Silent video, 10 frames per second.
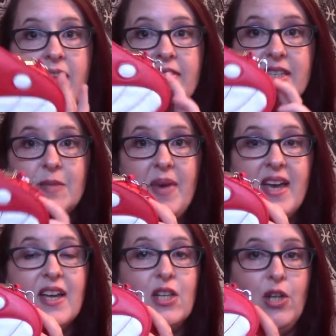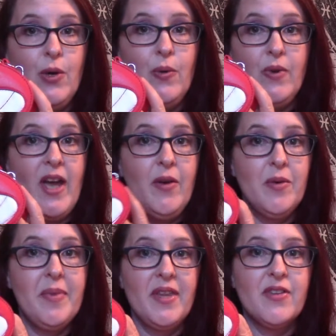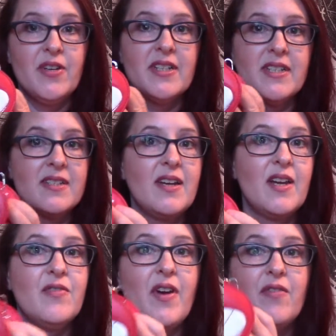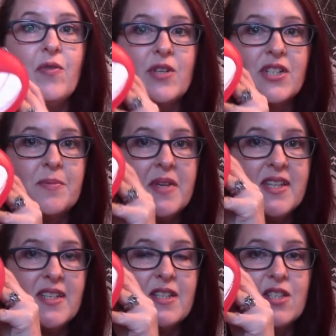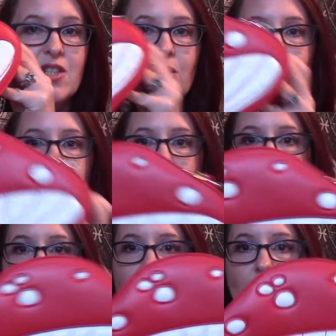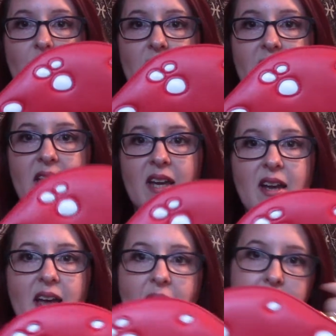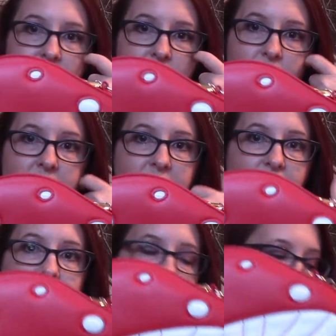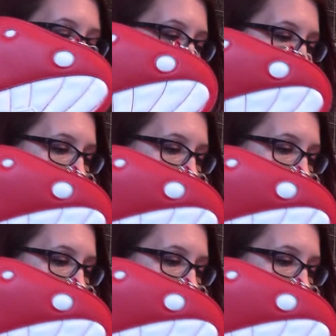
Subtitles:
This bag alone I would pay $36.95 for, just because it's so cute and quirky, and I absolutely love stuff like